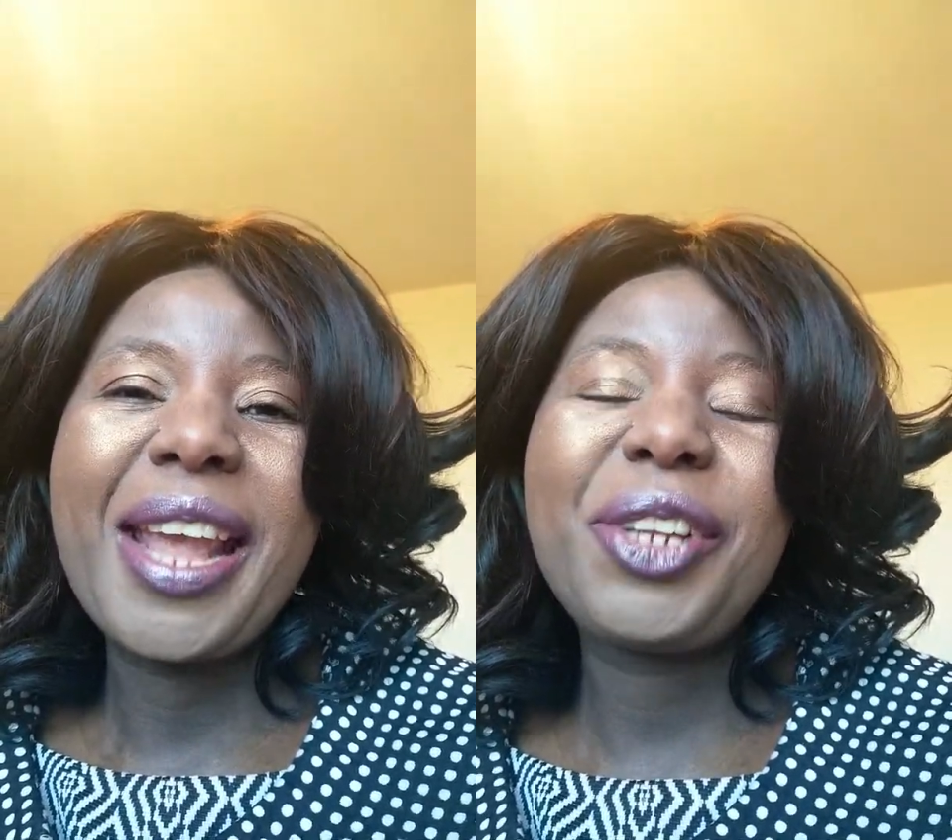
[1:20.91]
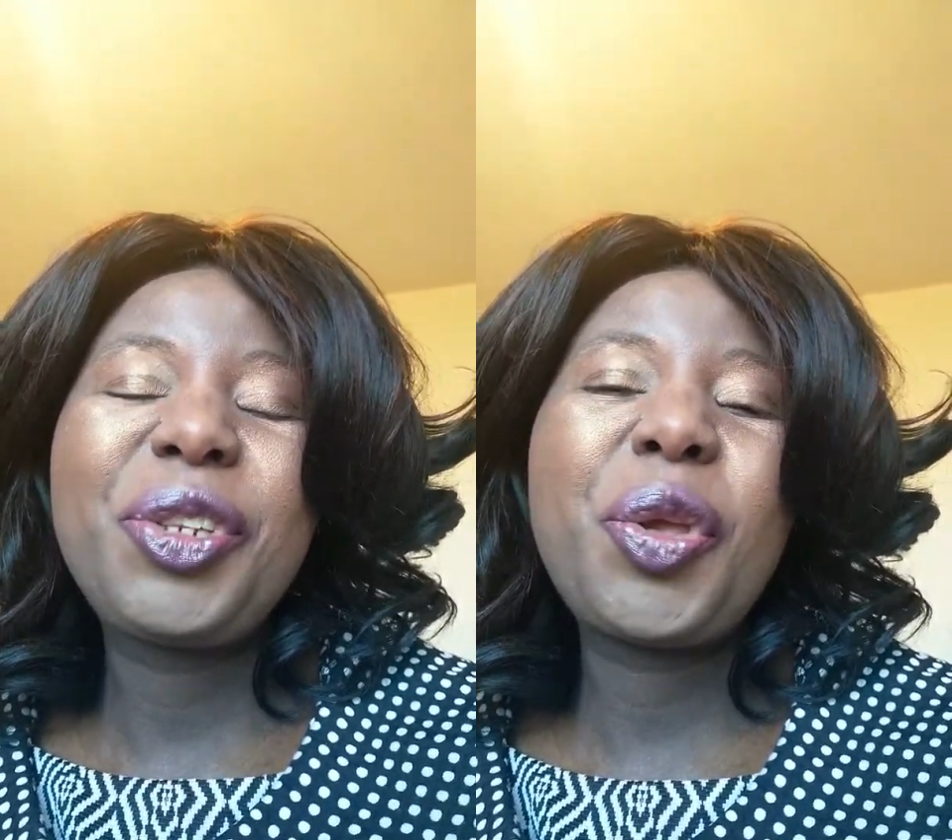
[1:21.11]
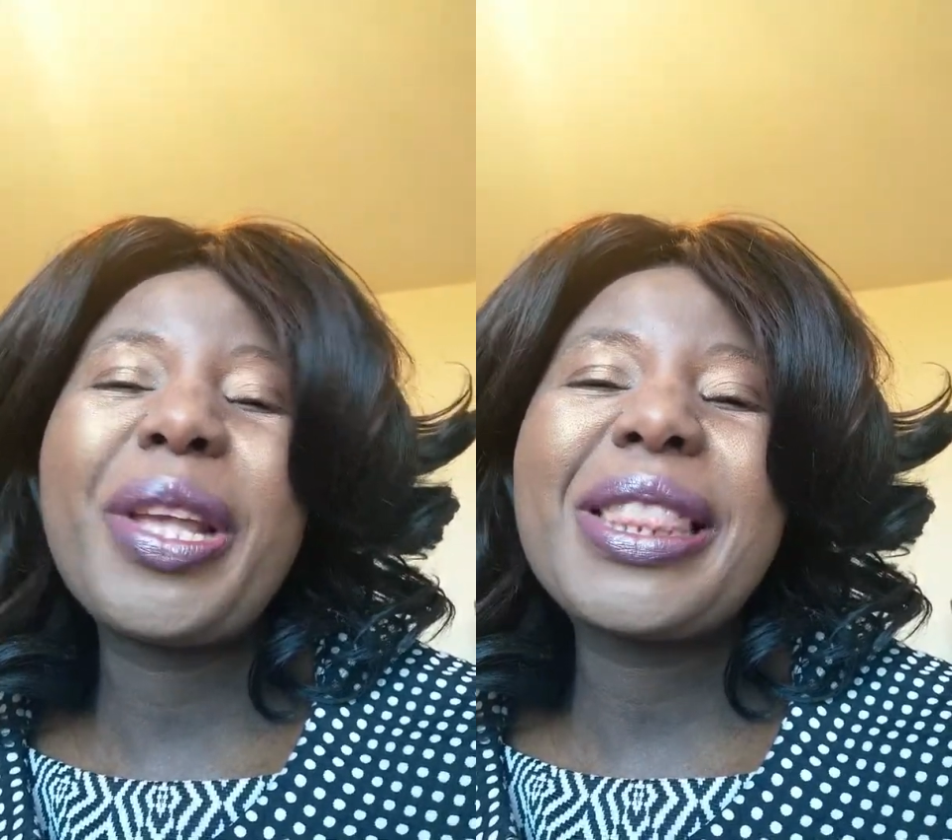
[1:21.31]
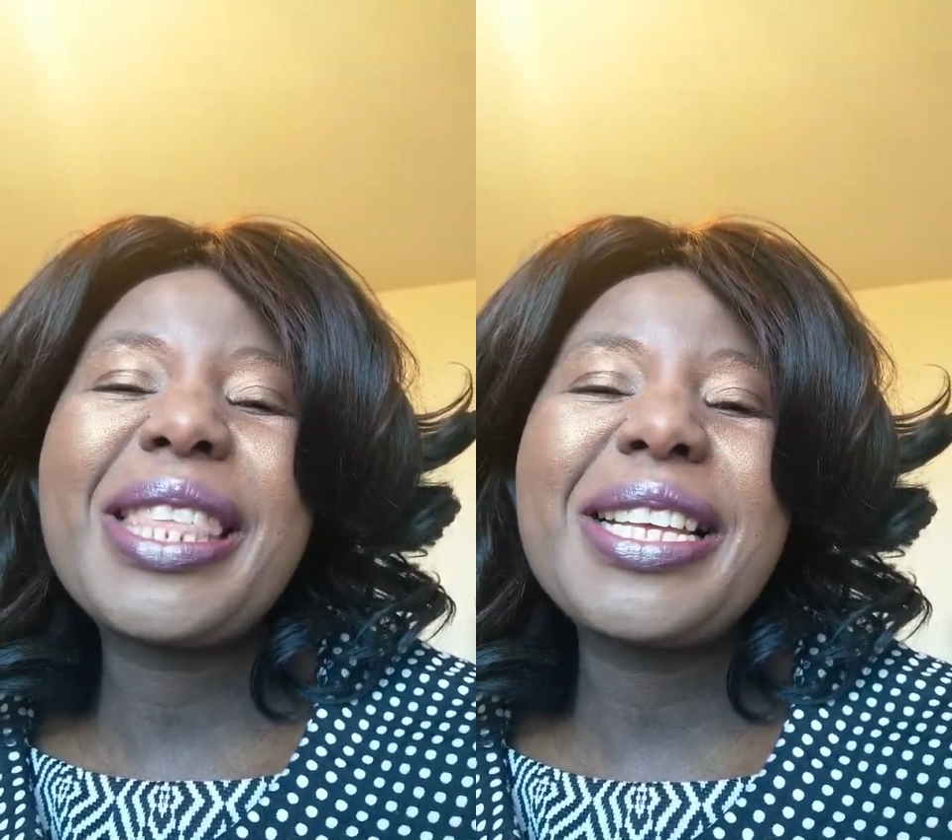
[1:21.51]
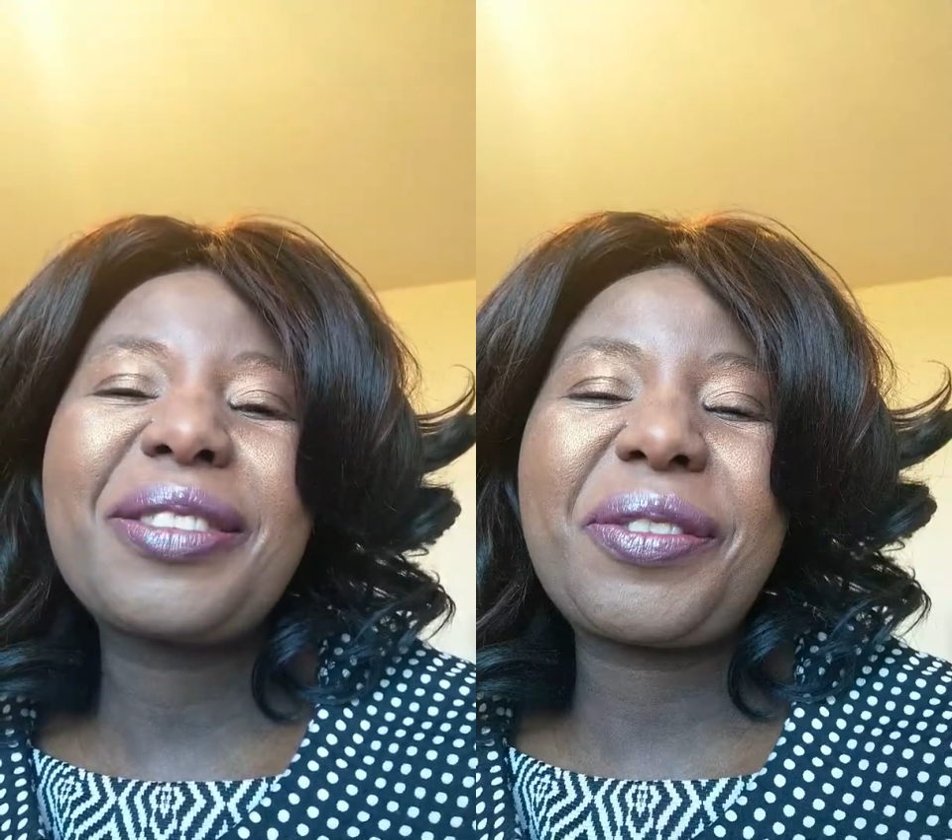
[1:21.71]
in doing
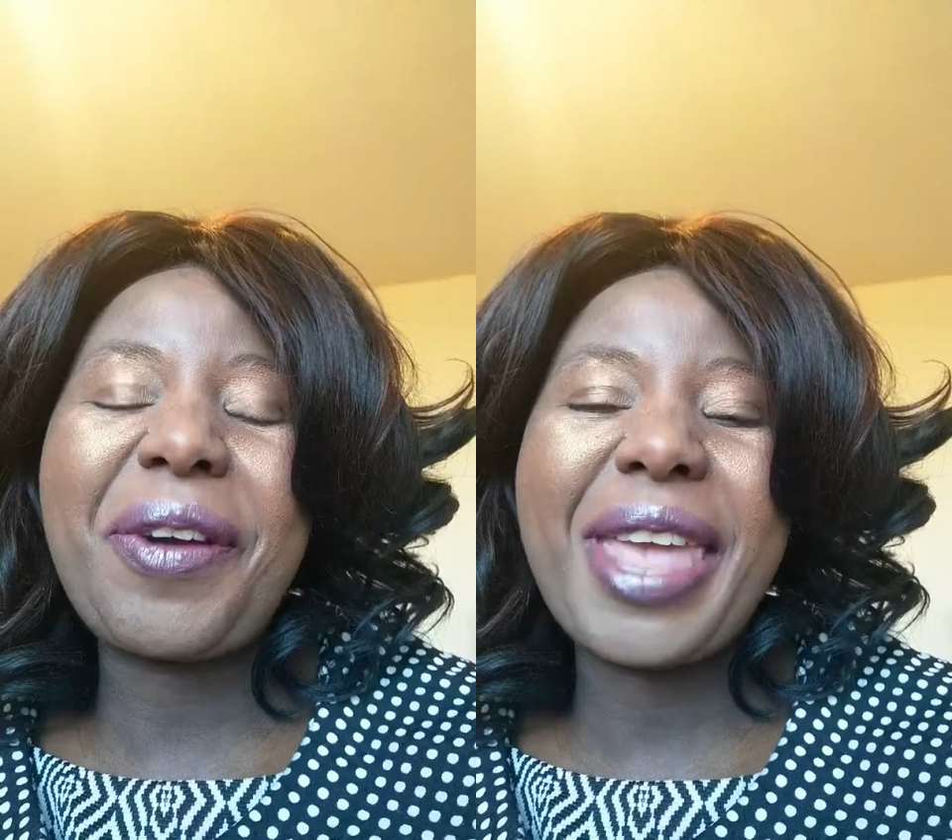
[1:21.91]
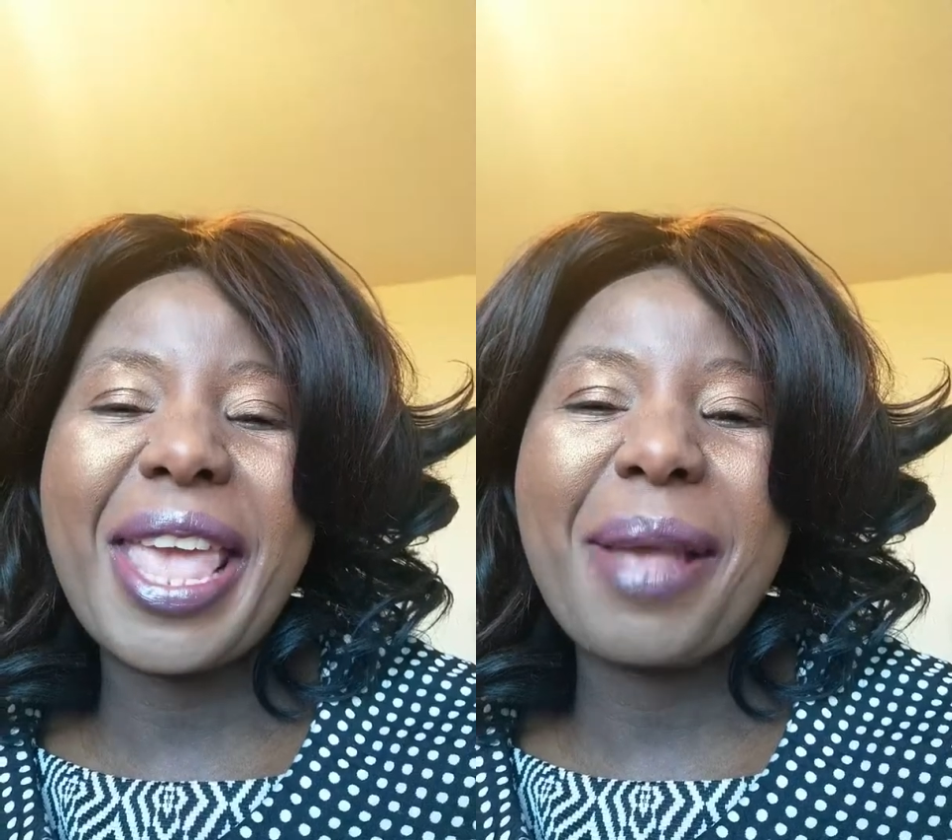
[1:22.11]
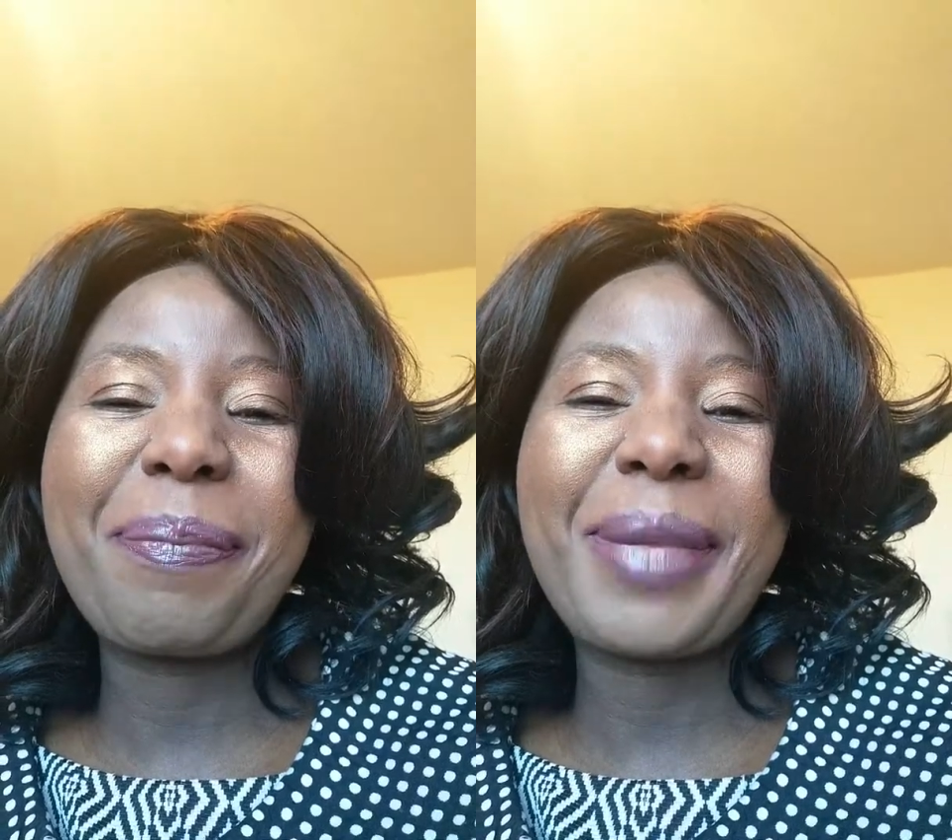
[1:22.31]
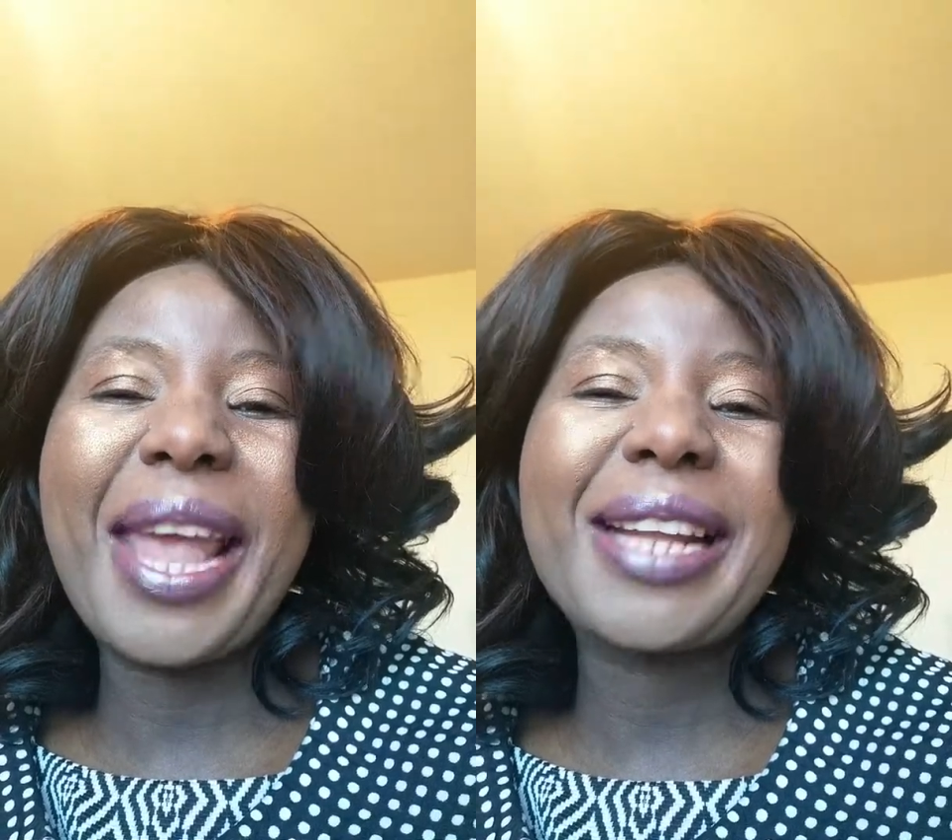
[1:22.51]
things for Him,